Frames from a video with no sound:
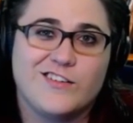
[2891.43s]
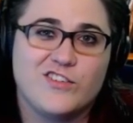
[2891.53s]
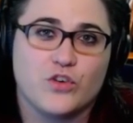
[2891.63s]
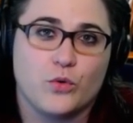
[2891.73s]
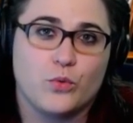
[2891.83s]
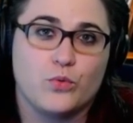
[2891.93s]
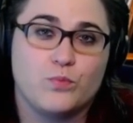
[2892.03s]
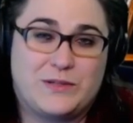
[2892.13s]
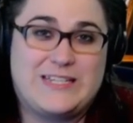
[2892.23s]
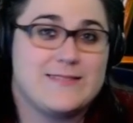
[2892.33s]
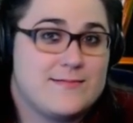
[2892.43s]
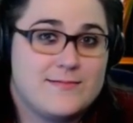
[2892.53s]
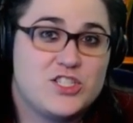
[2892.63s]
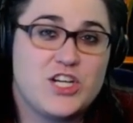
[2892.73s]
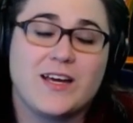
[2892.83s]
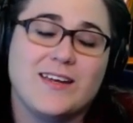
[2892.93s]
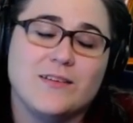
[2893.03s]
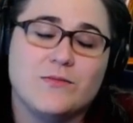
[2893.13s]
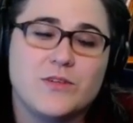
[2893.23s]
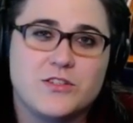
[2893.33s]
So please check
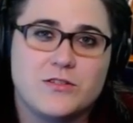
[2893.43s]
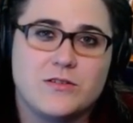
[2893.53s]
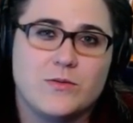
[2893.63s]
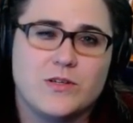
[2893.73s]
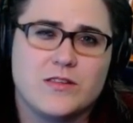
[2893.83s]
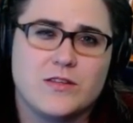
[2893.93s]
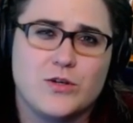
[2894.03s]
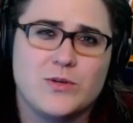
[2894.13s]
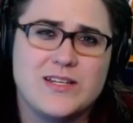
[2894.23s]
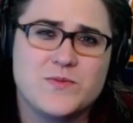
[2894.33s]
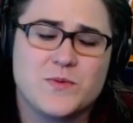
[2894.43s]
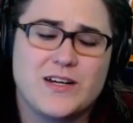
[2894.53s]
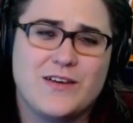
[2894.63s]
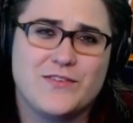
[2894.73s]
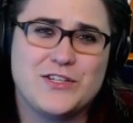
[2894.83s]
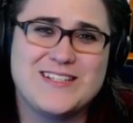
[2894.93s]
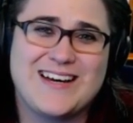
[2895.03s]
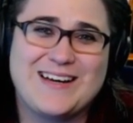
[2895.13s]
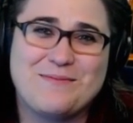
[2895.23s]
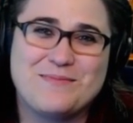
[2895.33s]
in with Goonies. We're going to have a good
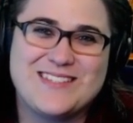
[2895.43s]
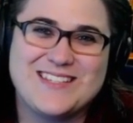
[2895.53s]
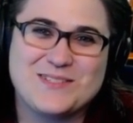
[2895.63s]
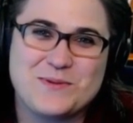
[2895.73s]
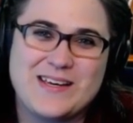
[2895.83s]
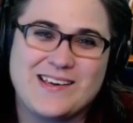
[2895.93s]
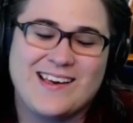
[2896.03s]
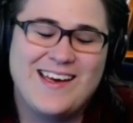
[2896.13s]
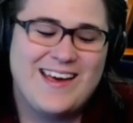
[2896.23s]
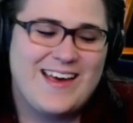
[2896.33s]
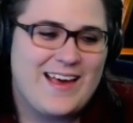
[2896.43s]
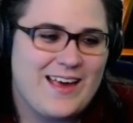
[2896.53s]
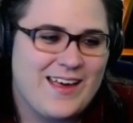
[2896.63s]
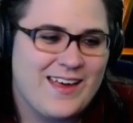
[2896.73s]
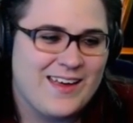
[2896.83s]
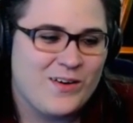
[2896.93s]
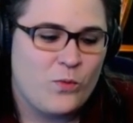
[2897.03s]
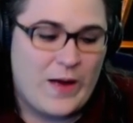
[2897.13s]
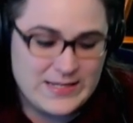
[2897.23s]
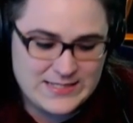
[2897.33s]
time this week.
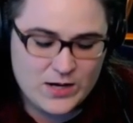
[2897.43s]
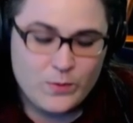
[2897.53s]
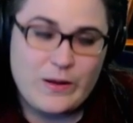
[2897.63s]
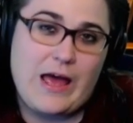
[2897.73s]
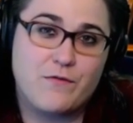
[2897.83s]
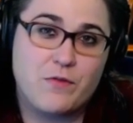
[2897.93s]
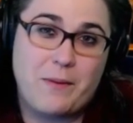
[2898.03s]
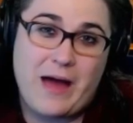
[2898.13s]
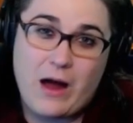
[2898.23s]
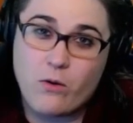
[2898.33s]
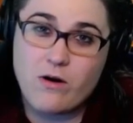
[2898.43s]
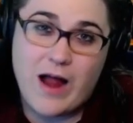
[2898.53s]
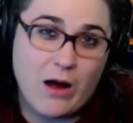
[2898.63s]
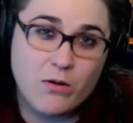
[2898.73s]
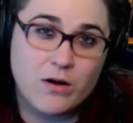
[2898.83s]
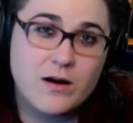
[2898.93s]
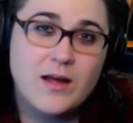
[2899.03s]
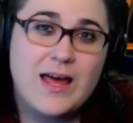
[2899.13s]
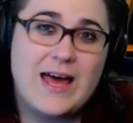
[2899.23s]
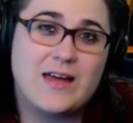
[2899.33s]
Wednesday, we have the Power Hour
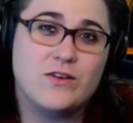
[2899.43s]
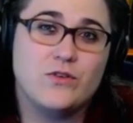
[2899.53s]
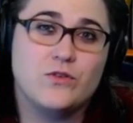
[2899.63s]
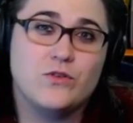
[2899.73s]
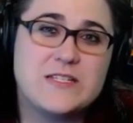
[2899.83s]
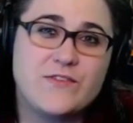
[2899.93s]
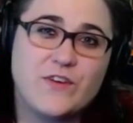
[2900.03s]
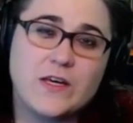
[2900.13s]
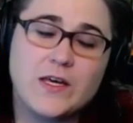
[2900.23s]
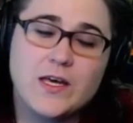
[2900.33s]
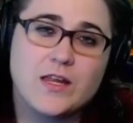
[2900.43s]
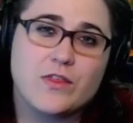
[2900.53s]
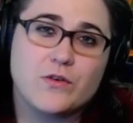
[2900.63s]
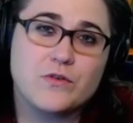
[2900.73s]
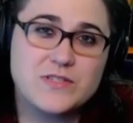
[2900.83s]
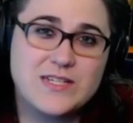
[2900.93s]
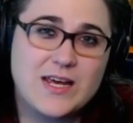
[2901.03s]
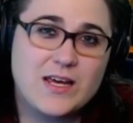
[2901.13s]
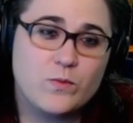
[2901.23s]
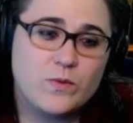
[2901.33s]
at noon Pacific.
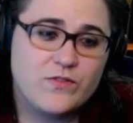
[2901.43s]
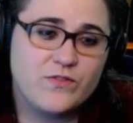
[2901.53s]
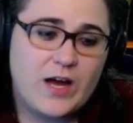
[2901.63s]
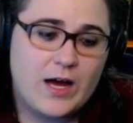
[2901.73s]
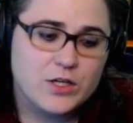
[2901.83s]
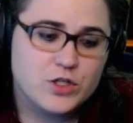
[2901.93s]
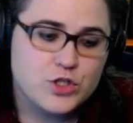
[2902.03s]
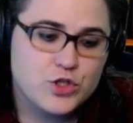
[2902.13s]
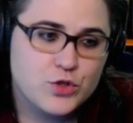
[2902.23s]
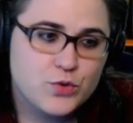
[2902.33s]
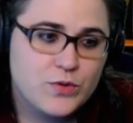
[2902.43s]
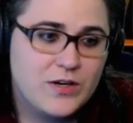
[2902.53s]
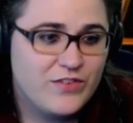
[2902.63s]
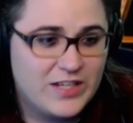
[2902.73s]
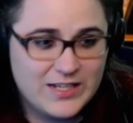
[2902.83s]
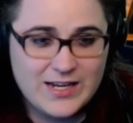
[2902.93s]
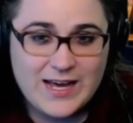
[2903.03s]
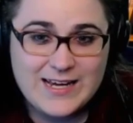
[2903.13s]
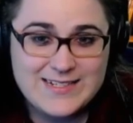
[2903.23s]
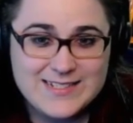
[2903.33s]
Thursday, we've got Trivia
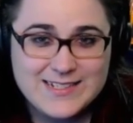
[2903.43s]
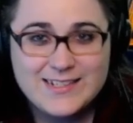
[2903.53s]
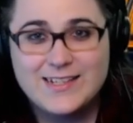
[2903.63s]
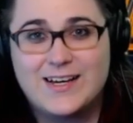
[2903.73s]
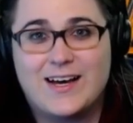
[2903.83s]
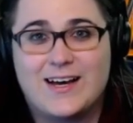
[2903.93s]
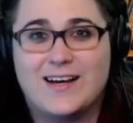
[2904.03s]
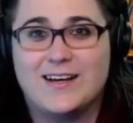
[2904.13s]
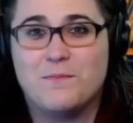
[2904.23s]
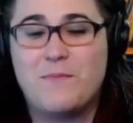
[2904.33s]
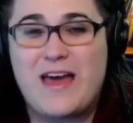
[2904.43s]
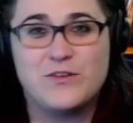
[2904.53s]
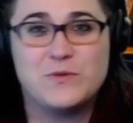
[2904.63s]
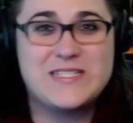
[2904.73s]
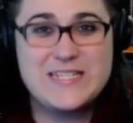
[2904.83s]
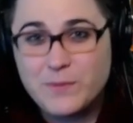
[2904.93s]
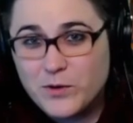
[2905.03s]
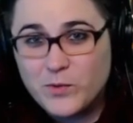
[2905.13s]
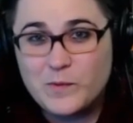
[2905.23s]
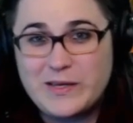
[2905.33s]
Night. Matthew
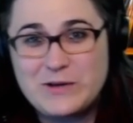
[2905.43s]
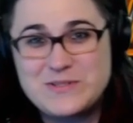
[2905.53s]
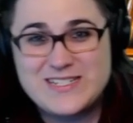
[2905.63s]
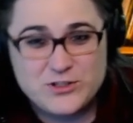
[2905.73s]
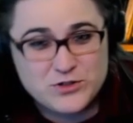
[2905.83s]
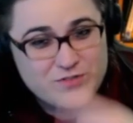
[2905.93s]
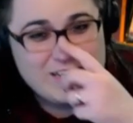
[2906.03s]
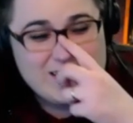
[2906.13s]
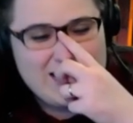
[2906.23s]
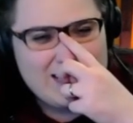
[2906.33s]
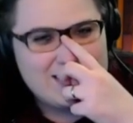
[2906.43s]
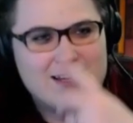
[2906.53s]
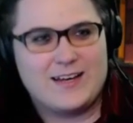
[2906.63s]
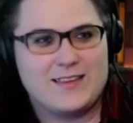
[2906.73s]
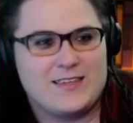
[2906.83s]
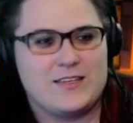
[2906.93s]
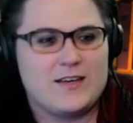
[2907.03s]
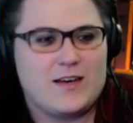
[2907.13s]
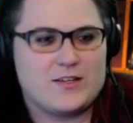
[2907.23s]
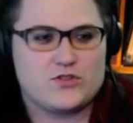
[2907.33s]
Siebert will be hosting a trivia night,
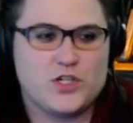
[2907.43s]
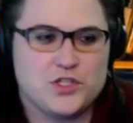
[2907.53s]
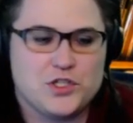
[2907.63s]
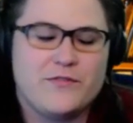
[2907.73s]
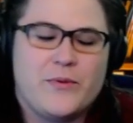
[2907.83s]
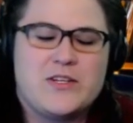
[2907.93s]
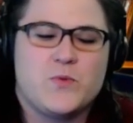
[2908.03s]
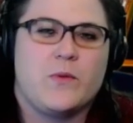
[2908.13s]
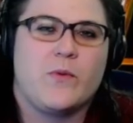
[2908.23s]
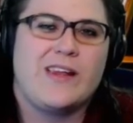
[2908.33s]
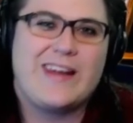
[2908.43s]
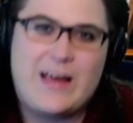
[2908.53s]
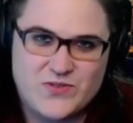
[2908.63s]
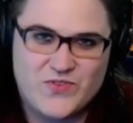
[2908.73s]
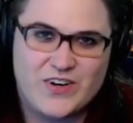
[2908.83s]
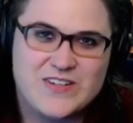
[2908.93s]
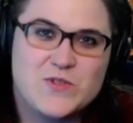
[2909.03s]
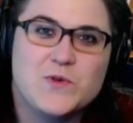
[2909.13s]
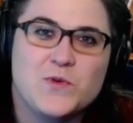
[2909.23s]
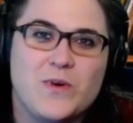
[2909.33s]
the structure of which we will announce very
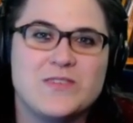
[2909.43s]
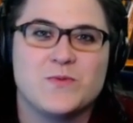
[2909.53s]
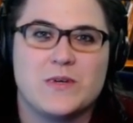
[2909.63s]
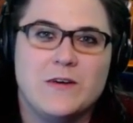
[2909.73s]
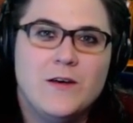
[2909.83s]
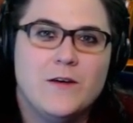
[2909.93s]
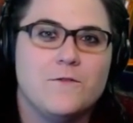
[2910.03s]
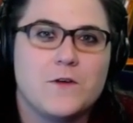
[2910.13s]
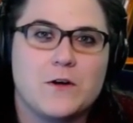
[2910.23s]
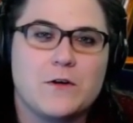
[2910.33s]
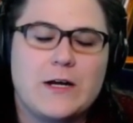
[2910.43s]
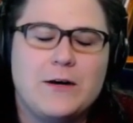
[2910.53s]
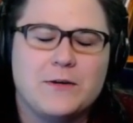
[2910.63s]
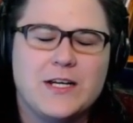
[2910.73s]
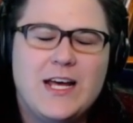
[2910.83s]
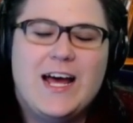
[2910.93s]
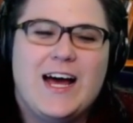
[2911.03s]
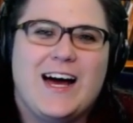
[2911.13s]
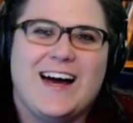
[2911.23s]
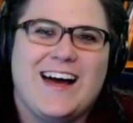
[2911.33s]
soon once we figure it out.
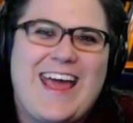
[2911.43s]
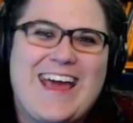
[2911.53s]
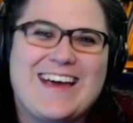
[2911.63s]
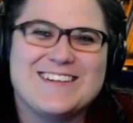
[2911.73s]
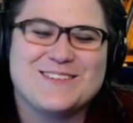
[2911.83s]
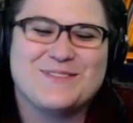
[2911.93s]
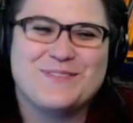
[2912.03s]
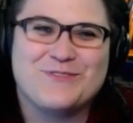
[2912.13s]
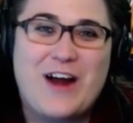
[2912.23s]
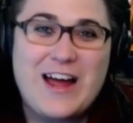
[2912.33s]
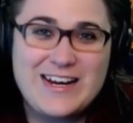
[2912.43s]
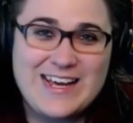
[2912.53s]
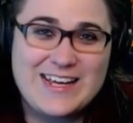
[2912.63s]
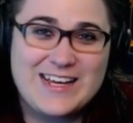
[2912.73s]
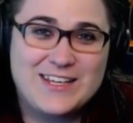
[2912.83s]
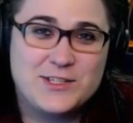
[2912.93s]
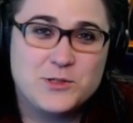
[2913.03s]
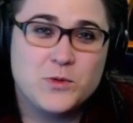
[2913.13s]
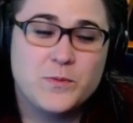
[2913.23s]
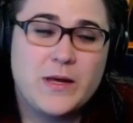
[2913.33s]
And Friday, you
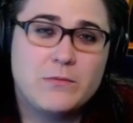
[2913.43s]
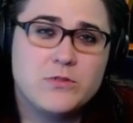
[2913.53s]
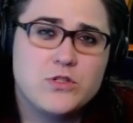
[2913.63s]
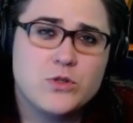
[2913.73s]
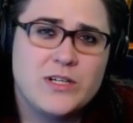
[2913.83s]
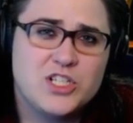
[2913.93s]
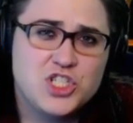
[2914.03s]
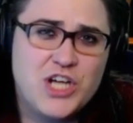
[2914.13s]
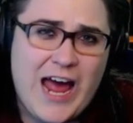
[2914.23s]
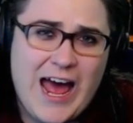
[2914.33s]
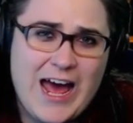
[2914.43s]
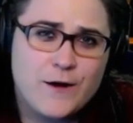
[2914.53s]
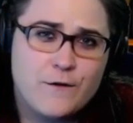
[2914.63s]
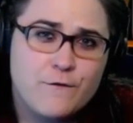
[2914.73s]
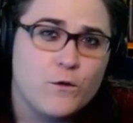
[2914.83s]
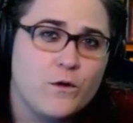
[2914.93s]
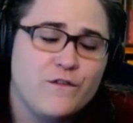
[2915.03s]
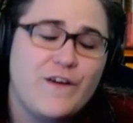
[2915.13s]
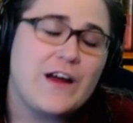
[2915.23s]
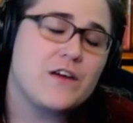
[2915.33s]
will be able to join Chad for
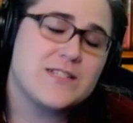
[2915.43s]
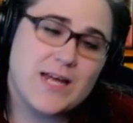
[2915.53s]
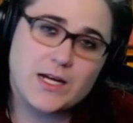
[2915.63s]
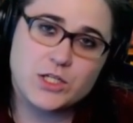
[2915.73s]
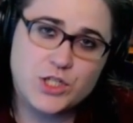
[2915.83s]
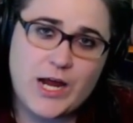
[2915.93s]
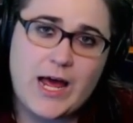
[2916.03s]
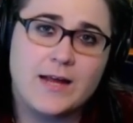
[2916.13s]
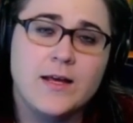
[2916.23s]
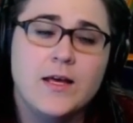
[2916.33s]
Fireside Chad,